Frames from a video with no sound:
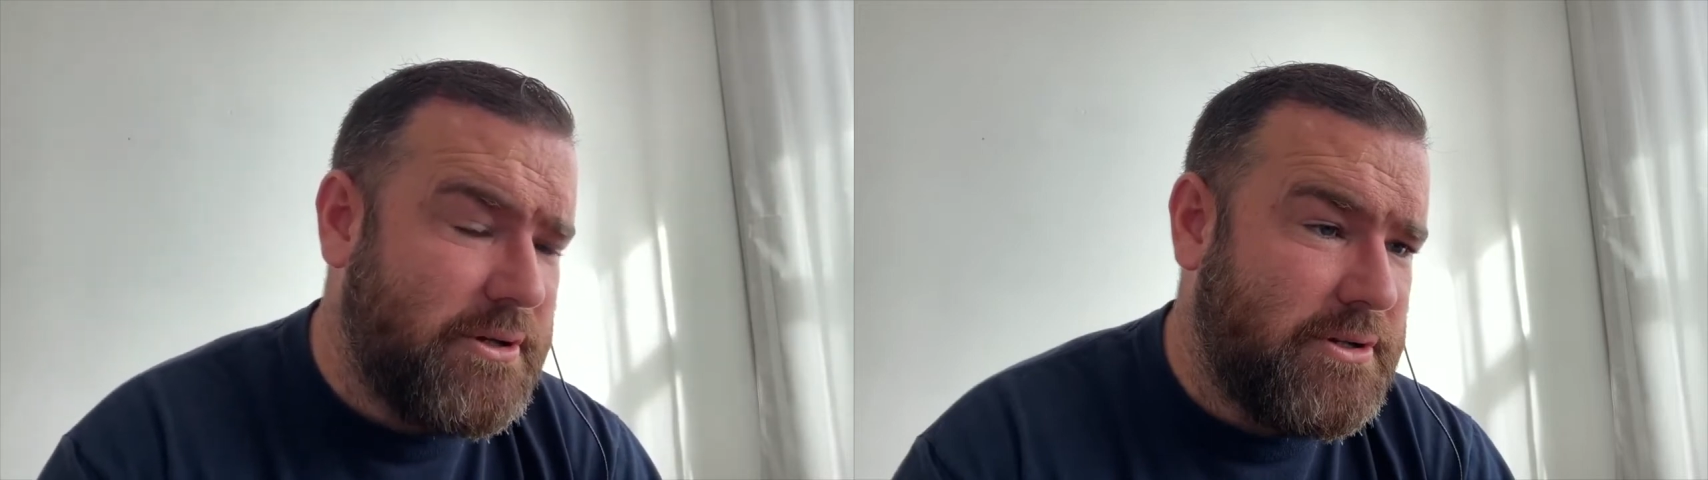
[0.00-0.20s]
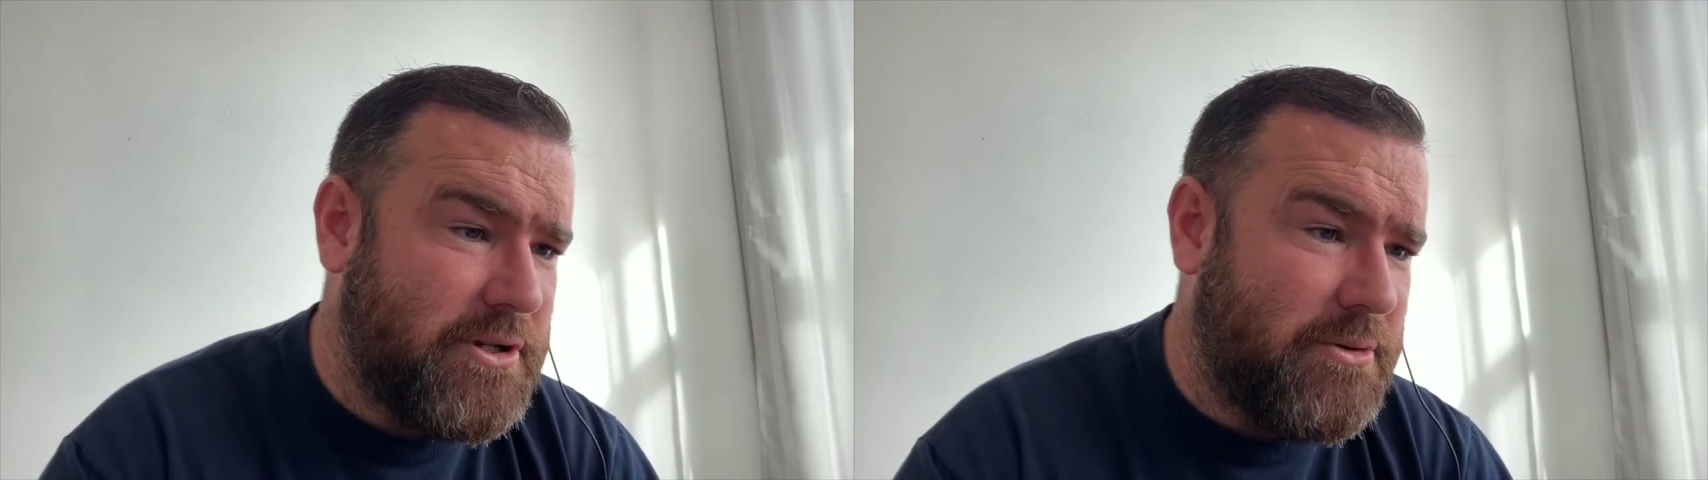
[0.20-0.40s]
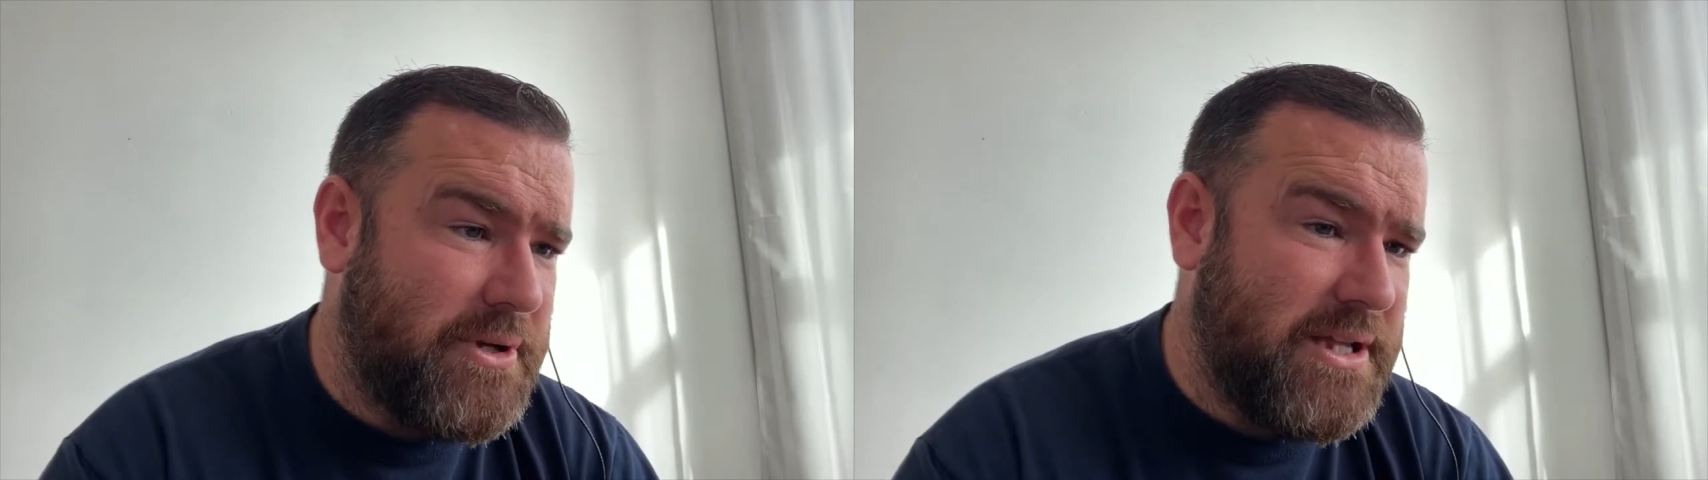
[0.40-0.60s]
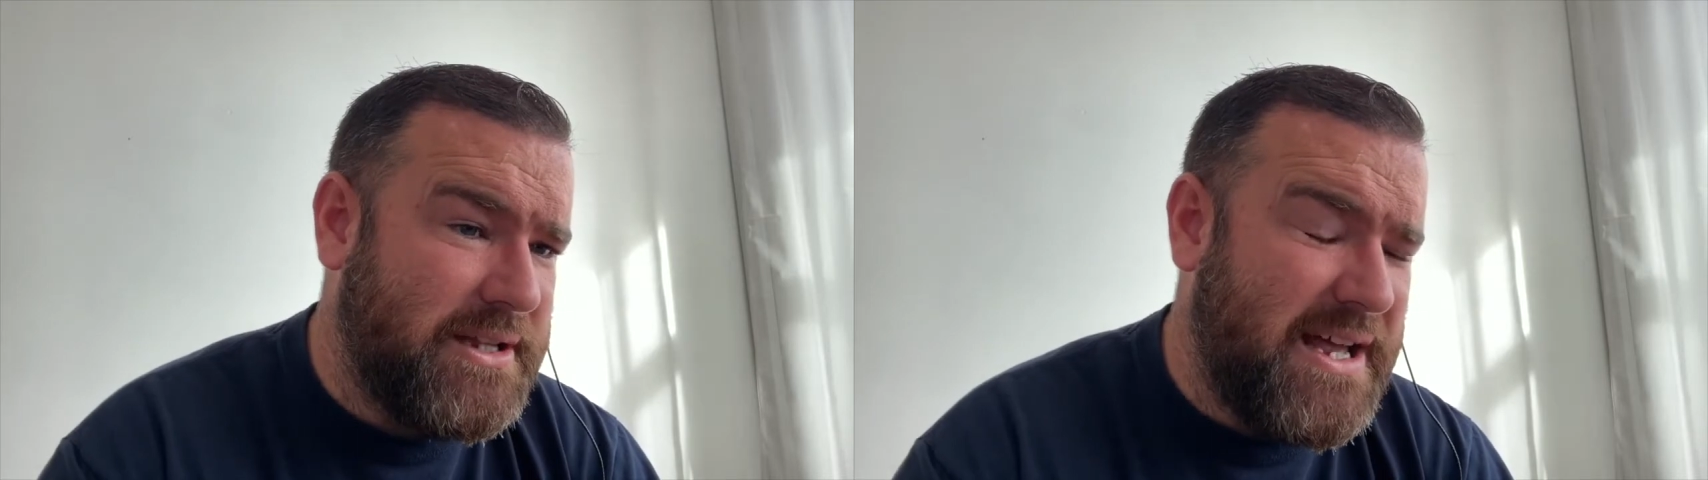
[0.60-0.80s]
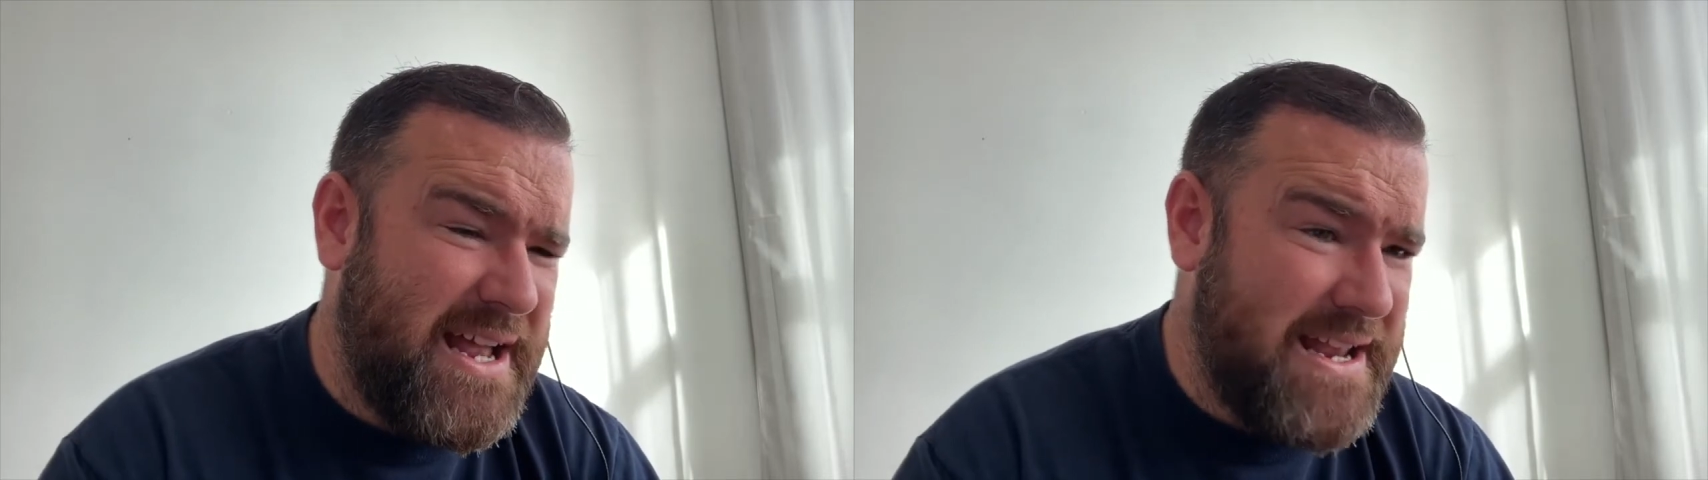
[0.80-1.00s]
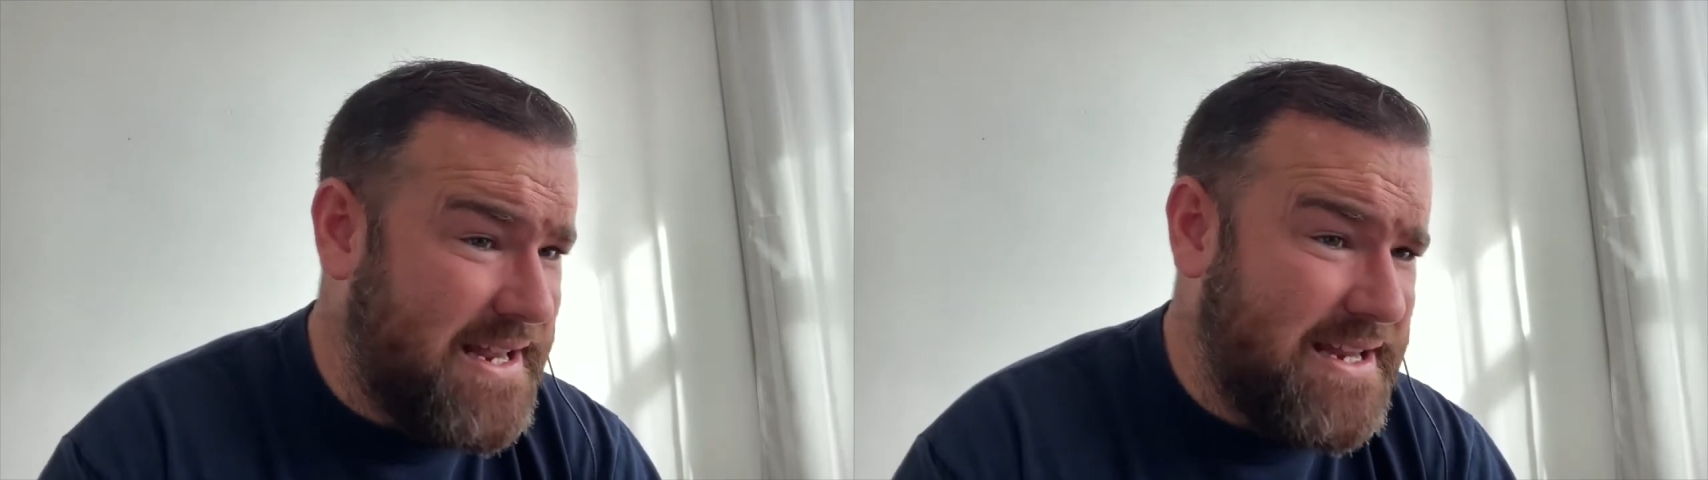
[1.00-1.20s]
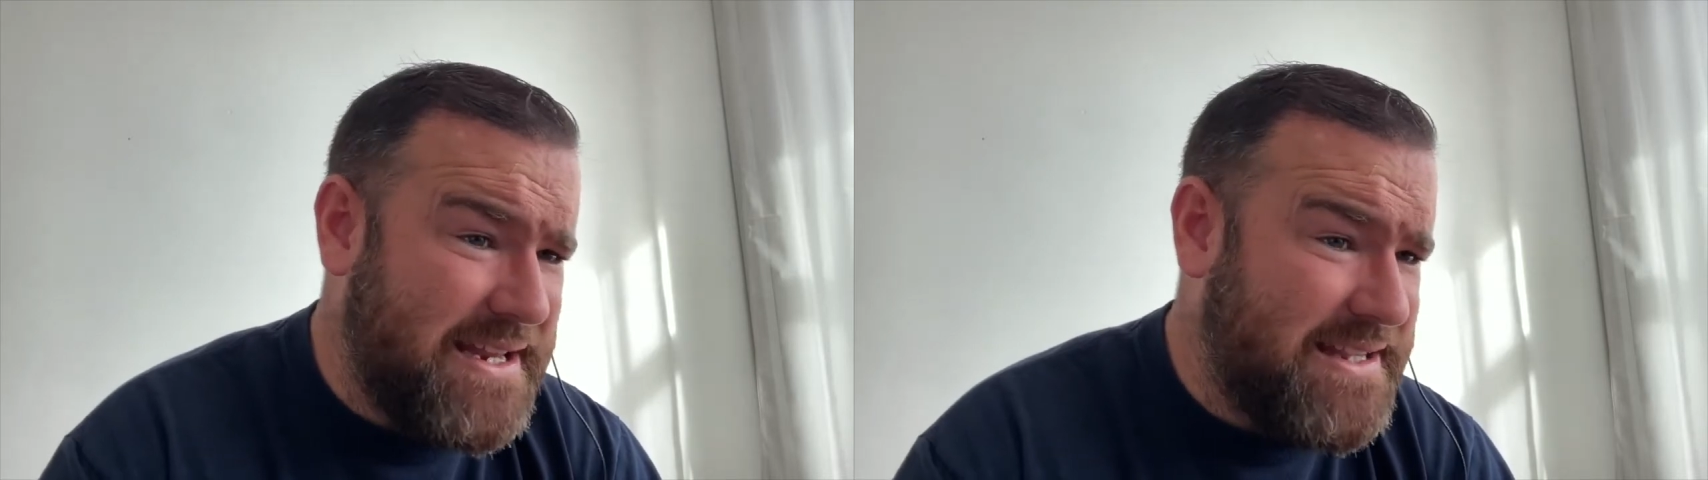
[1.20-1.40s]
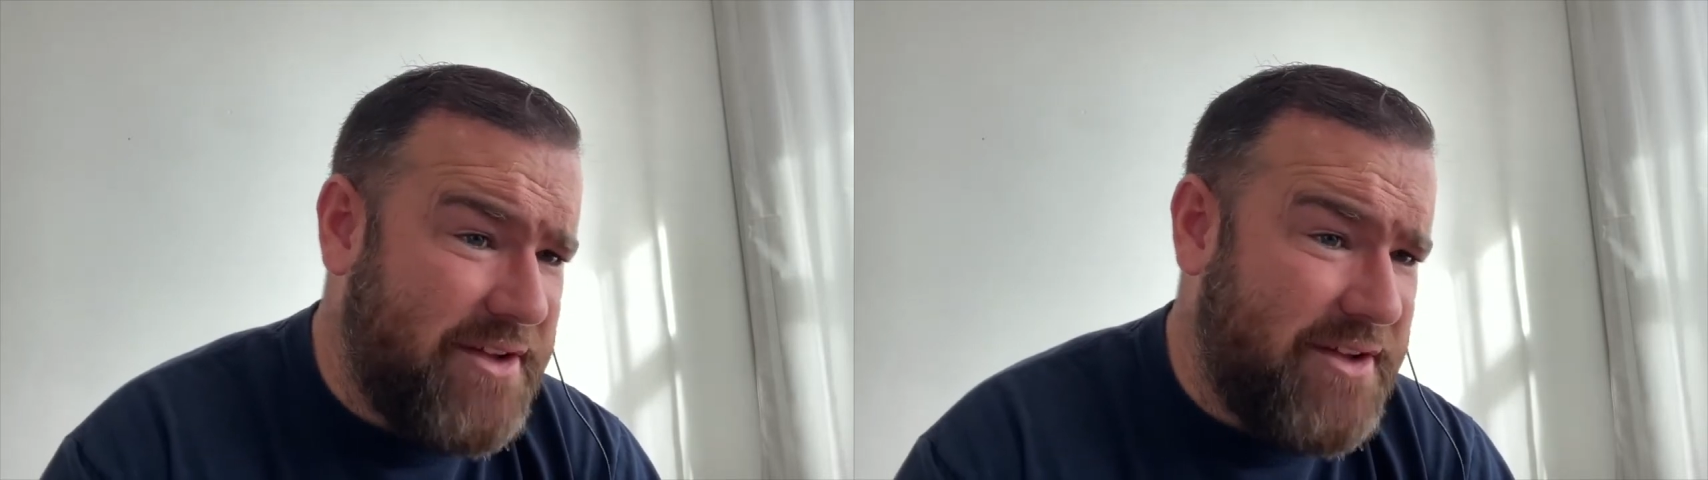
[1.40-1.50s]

You know, and it